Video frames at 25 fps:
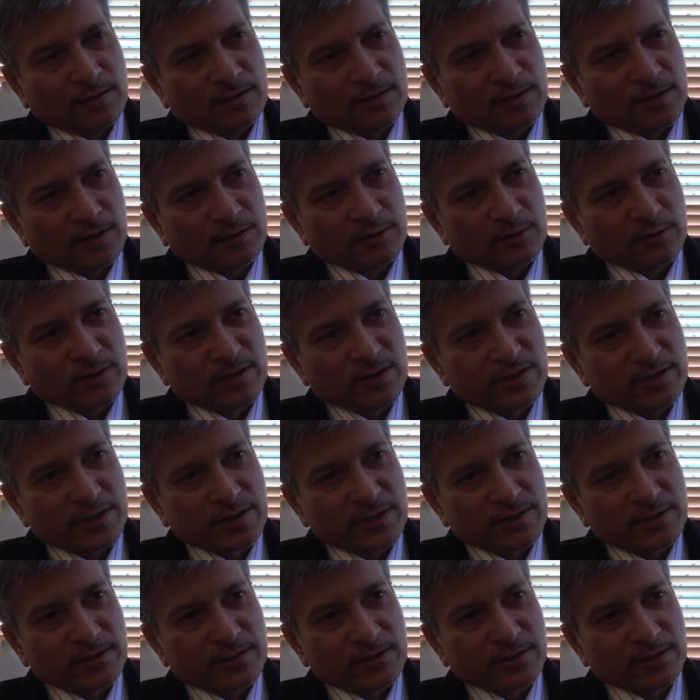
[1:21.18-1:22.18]
Diagnosis
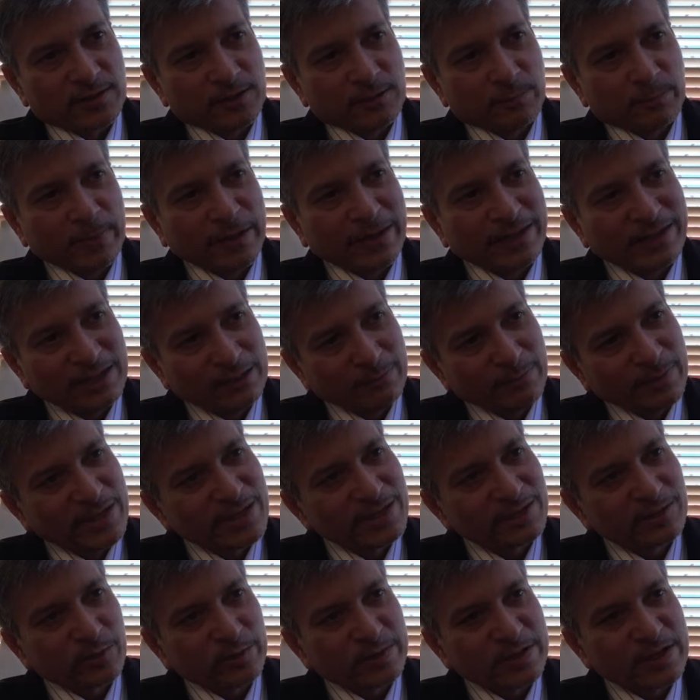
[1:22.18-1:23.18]
is mainly
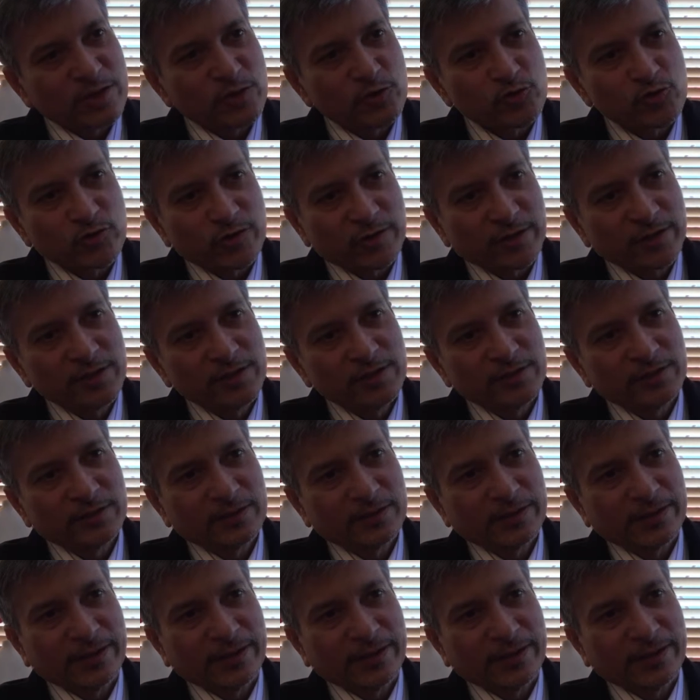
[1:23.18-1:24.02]
based on history